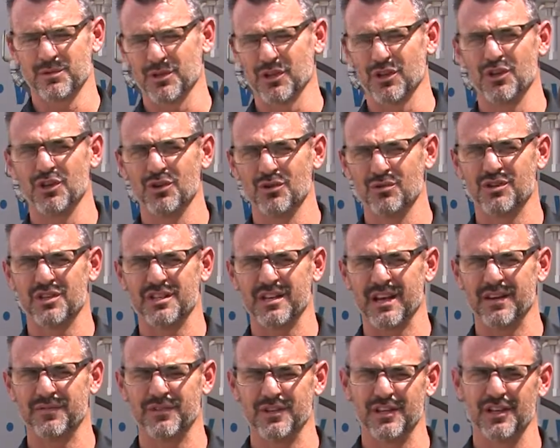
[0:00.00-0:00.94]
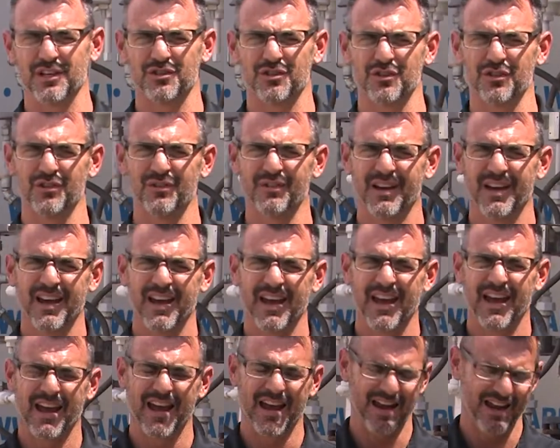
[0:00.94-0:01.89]
was a huge safety issue
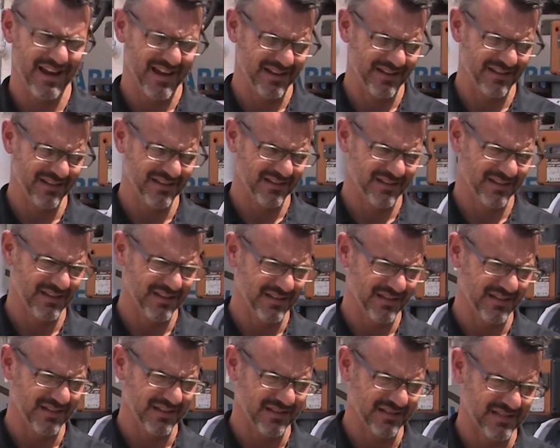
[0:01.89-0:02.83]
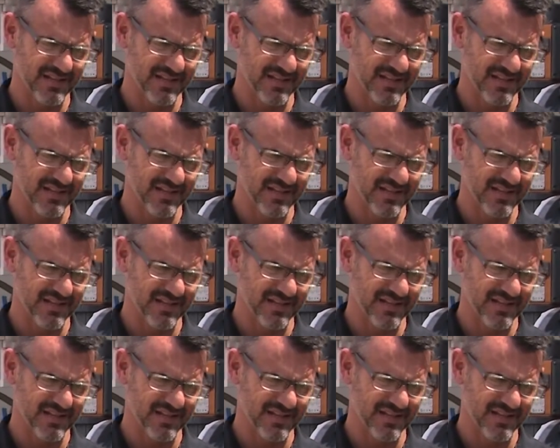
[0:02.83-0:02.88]
and the